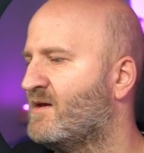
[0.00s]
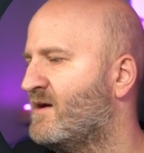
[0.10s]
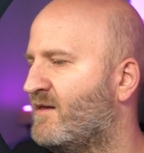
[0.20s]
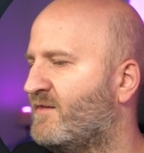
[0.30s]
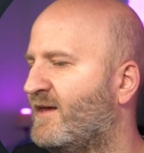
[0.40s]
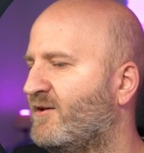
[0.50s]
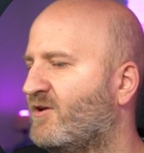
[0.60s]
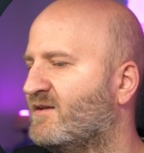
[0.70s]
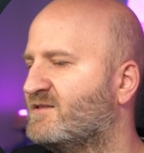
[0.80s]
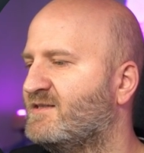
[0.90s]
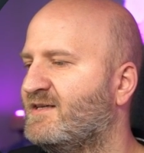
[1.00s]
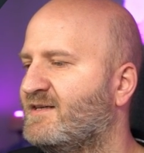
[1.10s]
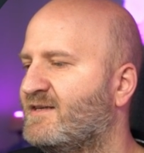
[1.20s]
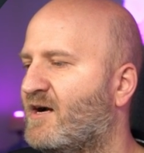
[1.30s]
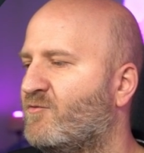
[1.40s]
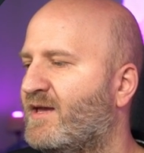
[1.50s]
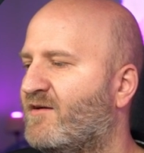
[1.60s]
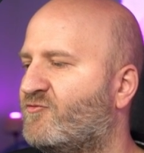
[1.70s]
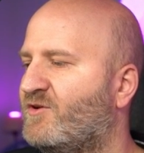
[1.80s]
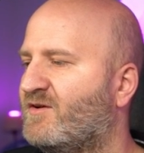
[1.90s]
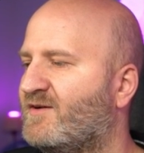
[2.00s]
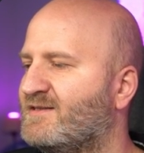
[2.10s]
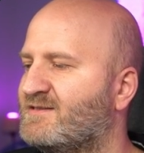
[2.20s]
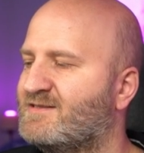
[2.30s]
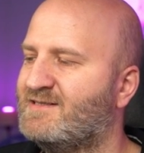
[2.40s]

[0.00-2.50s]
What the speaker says: And there you can see now we have requests.